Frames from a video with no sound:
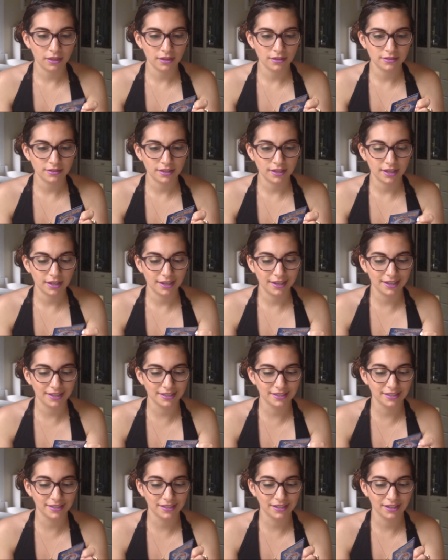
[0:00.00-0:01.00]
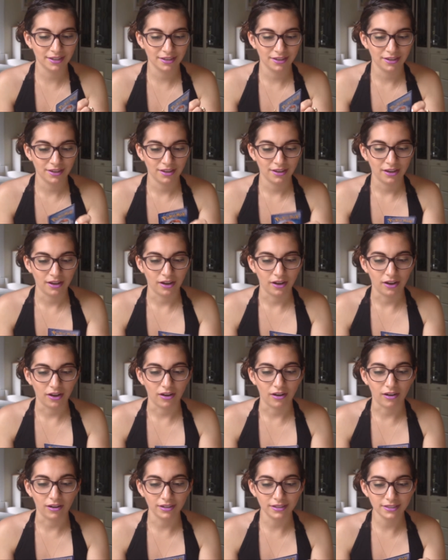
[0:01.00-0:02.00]
this is
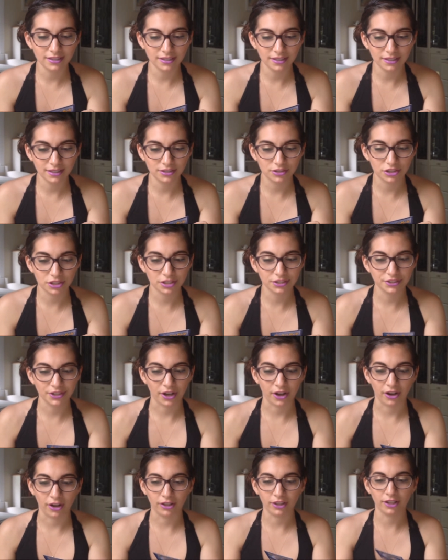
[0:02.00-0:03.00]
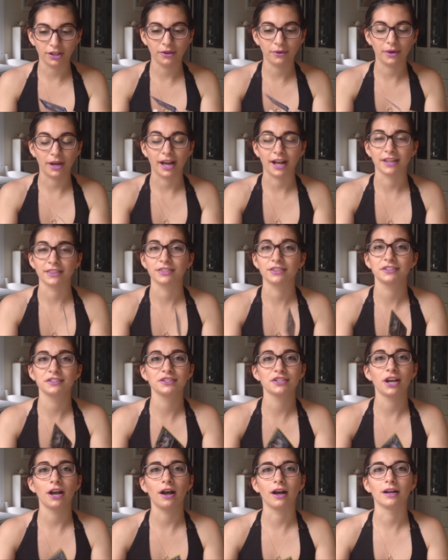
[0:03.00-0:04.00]
honestly just hollow at the
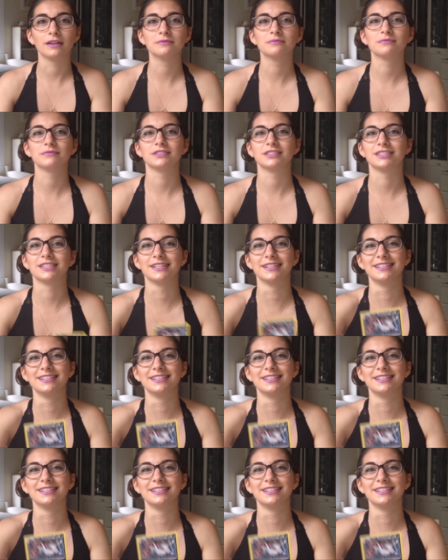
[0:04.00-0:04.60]
top, which